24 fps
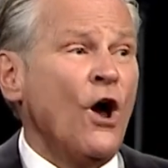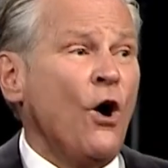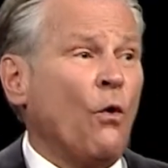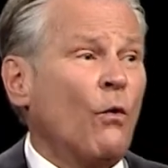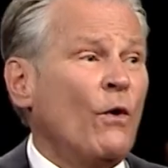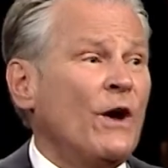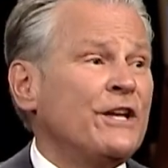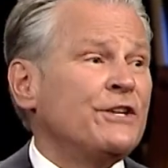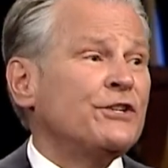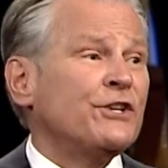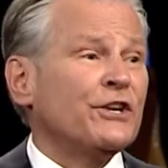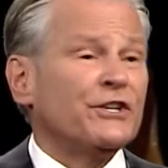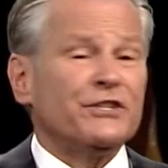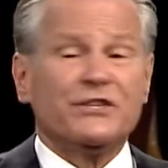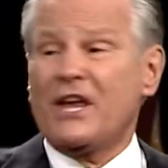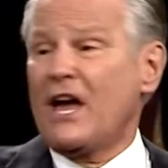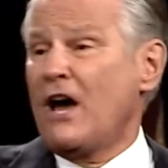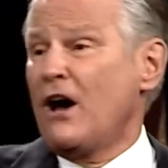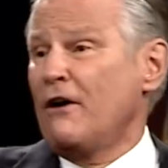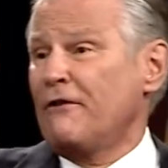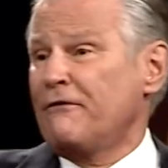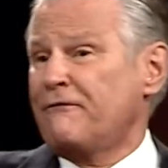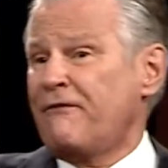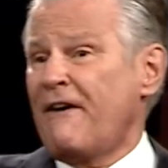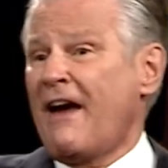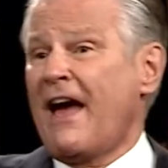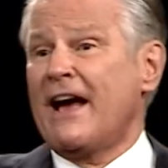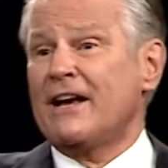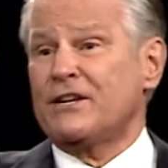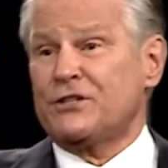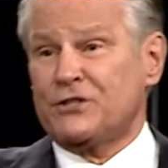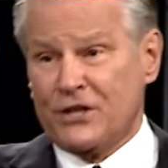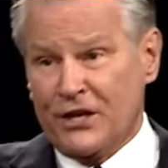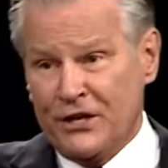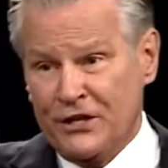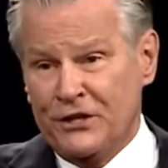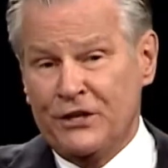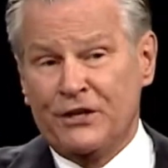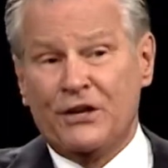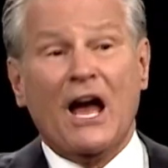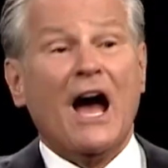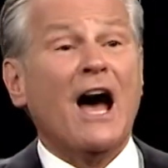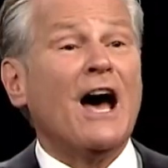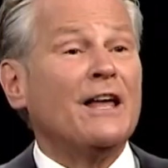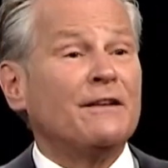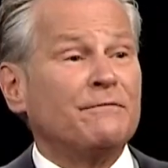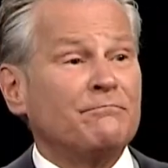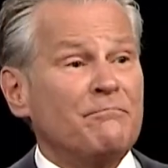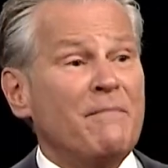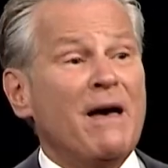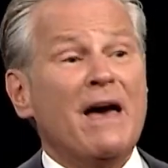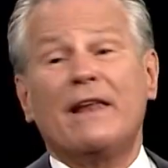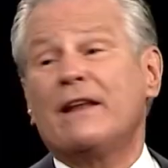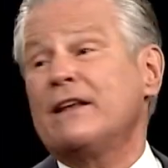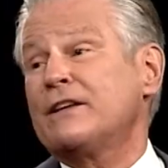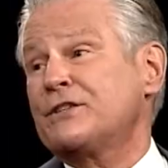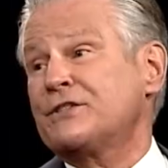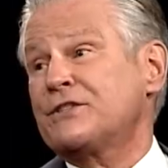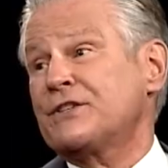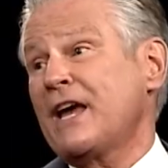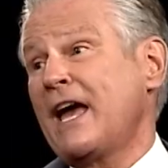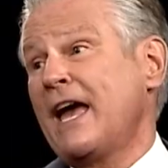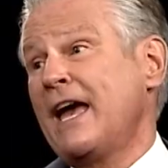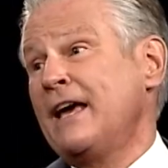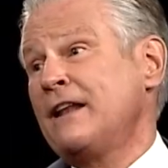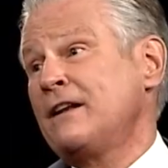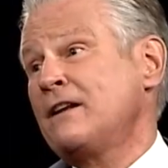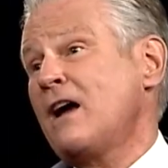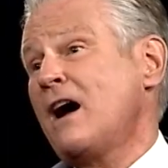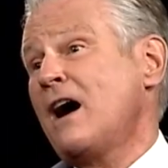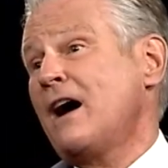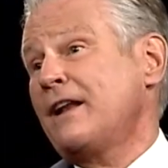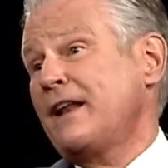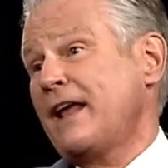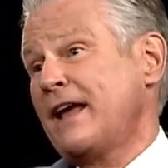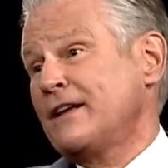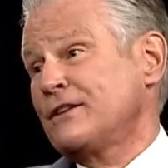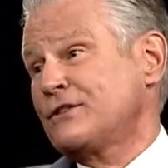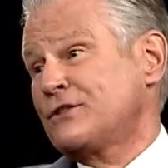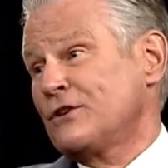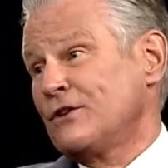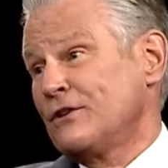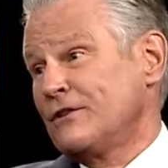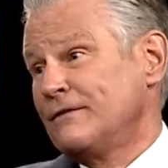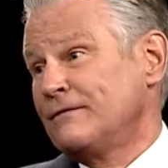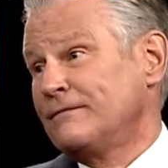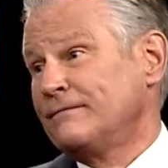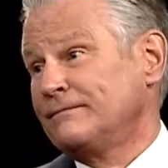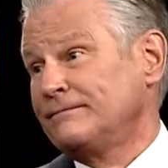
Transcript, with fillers: We just held fast, and God met us and God answered.